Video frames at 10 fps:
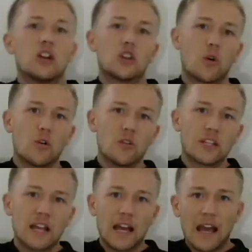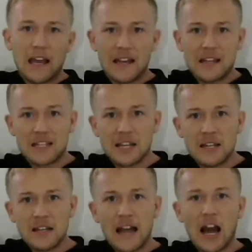towards an
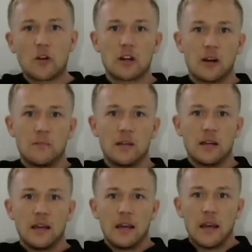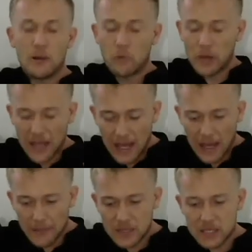intended outcome. And when that
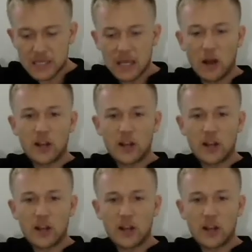happens on a